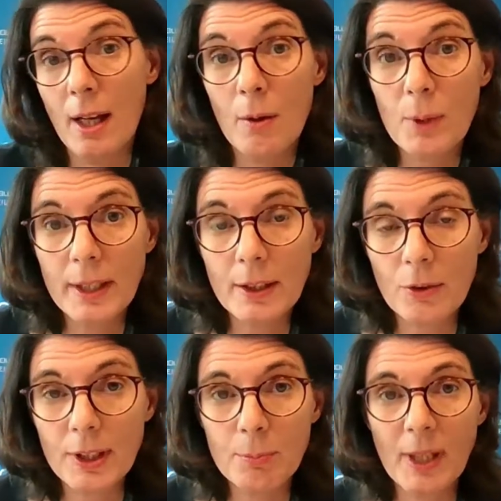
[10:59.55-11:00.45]
will
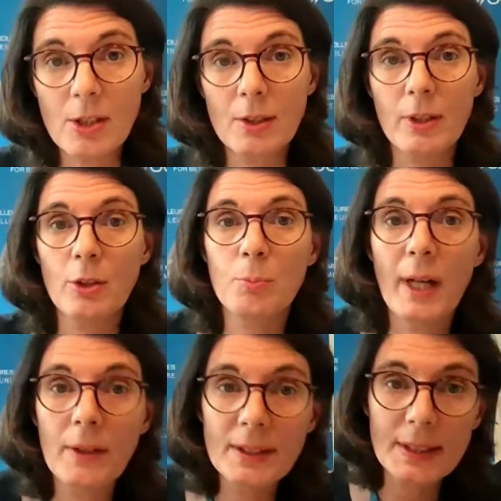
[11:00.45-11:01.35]
increase budget
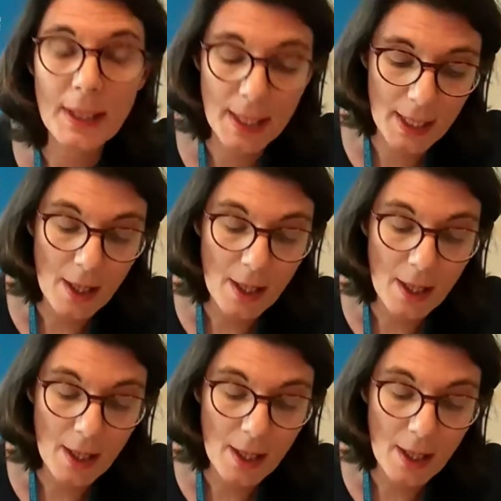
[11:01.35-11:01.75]
transparency.